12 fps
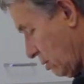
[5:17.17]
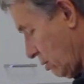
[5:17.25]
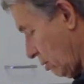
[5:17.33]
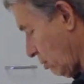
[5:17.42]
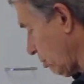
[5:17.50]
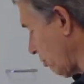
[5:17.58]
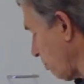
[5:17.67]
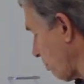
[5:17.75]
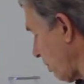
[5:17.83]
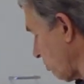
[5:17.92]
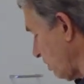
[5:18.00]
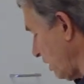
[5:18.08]
although I'll
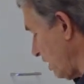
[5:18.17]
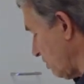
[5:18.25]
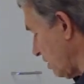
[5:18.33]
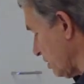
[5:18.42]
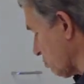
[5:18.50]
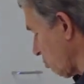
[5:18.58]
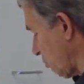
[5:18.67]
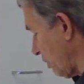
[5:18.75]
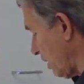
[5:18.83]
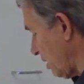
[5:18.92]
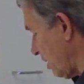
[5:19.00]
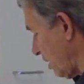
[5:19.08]
probably eat this when we
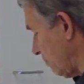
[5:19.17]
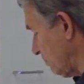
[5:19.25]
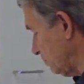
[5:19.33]
get done.